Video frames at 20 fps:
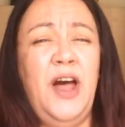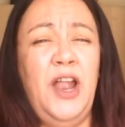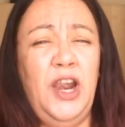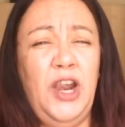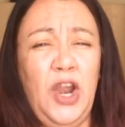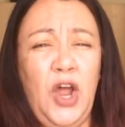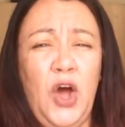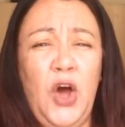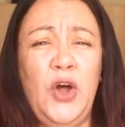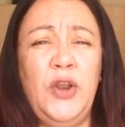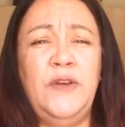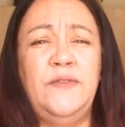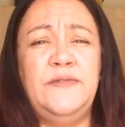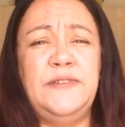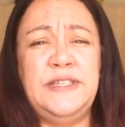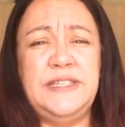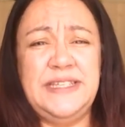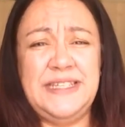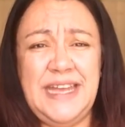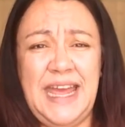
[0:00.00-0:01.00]
a lot of
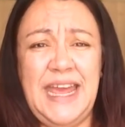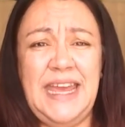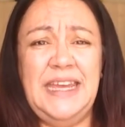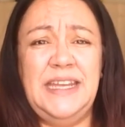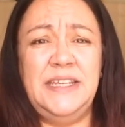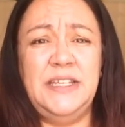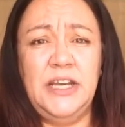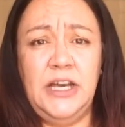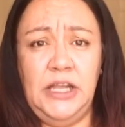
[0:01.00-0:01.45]
stained